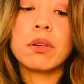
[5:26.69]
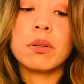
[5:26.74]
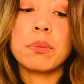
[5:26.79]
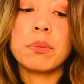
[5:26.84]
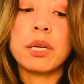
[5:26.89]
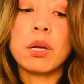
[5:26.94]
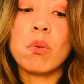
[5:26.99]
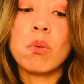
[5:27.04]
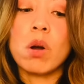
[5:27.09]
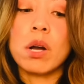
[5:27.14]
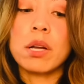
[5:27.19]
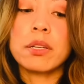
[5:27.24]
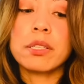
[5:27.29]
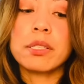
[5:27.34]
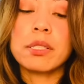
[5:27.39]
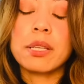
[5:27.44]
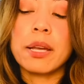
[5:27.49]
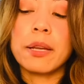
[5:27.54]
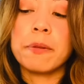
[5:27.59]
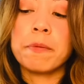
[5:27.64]
Could be a water
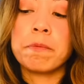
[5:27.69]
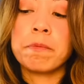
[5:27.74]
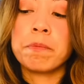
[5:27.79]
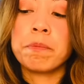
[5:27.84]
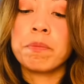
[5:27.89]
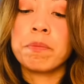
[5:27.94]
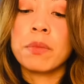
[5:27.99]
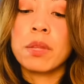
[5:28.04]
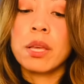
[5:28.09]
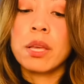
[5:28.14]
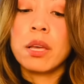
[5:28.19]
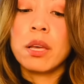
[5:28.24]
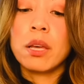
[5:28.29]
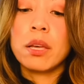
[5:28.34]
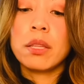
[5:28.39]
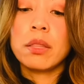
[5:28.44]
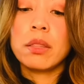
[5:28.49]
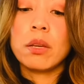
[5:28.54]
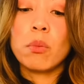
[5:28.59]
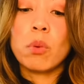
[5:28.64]
sign.
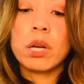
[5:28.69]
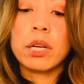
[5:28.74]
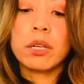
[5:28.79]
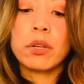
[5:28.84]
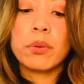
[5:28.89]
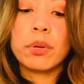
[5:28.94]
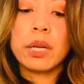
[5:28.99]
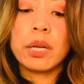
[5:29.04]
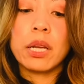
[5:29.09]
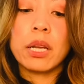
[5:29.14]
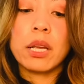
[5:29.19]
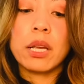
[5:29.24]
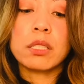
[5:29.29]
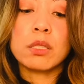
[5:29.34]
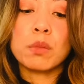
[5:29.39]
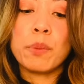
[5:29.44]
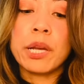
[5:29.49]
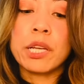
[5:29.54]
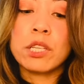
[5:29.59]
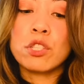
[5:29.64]
They want to create
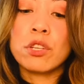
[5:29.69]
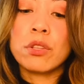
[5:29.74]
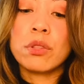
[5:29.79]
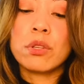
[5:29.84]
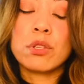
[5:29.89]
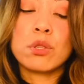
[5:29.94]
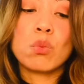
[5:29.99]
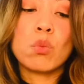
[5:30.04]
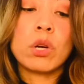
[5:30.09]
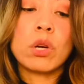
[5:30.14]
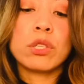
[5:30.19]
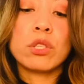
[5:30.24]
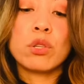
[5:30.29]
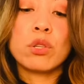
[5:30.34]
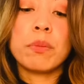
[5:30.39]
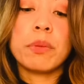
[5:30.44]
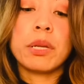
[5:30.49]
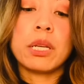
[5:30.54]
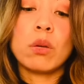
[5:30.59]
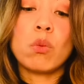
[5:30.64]
expansion. There's one
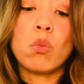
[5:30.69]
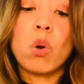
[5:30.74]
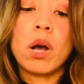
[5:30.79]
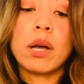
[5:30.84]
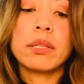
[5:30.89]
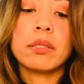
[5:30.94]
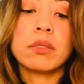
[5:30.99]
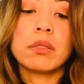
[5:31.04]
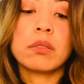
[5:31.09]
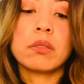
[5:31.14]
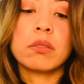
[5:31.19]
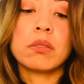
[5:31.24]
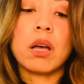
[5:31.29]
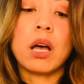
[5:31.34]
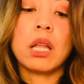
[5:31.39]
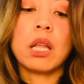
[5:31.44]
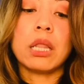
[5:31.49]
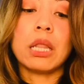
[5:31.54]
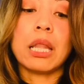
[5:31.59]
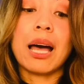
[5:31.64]
too many wands,
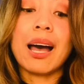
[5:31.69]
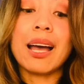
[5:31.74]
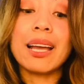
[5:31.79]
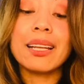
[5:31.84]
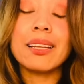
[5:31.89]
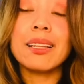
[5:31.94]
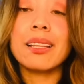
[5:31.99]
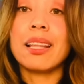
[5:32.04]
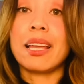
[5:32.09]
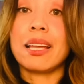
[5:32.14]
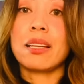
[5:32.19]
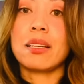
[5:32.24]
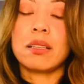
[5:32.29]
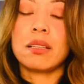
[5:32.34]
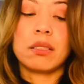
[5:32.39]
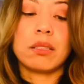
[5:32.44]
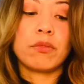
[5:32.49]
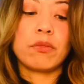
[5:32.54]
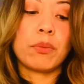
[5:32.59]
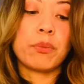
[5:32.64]
a lot,
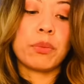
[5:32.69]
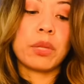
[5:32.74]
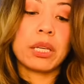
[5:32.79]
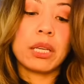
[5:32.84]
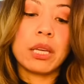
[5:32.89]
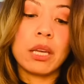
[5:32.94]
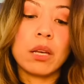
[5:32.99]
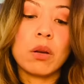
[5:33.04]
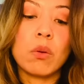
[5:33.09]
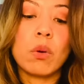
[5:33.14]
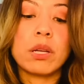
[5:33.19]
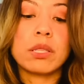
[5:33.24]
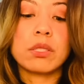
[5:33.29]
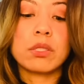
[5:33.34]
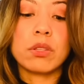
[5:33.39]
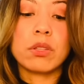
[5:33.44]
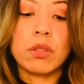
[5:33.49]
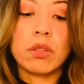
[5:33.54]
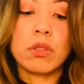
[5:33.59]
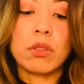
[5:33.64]
like from the King of
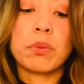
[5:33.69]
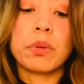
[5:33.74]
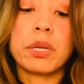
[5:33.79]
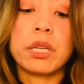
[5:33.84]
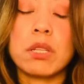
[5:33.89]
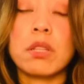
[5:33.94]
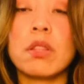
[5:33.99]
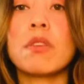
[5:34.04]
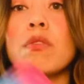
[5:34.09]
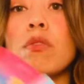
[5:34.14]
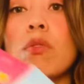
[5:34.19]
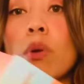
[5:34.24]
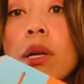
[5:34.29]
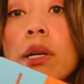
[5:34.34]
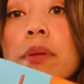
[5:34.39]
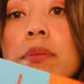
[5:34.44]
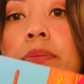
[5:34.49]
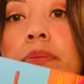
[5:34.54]
Wands to the three to the four.